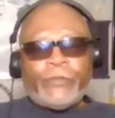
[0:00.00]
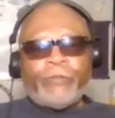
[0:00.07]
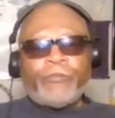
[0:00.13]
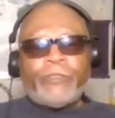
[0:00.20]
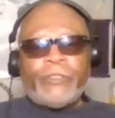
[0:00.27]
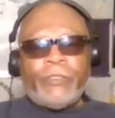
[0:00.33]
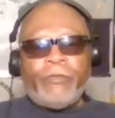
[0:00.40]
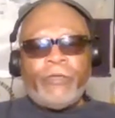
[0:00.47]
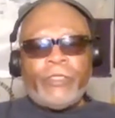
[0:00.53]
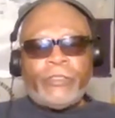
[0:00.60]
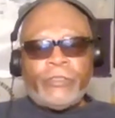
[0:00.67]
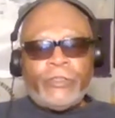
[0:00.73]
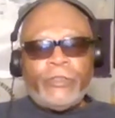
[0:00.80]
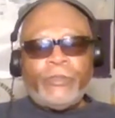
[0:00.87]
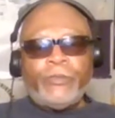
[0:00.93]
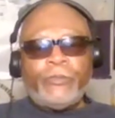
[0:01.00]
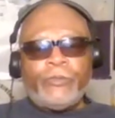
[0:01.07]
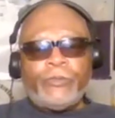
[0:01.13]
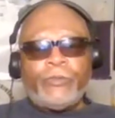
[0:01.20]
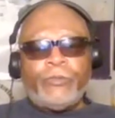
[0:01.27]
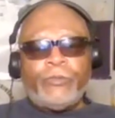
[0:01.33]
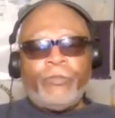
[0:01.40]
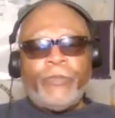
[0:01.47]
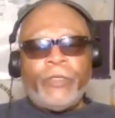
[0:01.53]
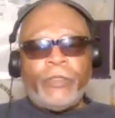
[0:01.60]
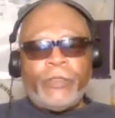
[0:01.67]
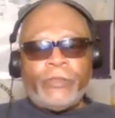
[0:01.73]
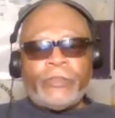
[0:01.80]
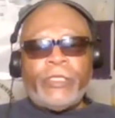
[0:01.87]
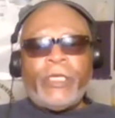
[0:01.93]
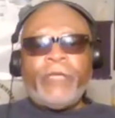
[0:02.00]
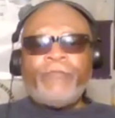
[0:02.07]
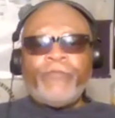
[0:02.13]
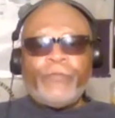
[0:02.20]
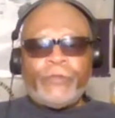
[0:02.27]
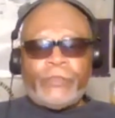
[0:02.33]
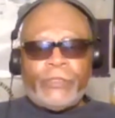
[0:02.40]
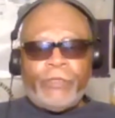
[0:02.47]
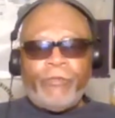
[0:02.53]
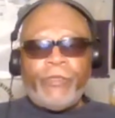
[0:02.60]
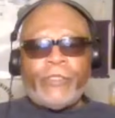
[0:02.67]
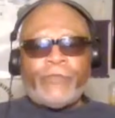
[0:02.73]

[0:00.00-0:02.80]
because they're in for a serious fight, ladies and gentlemen.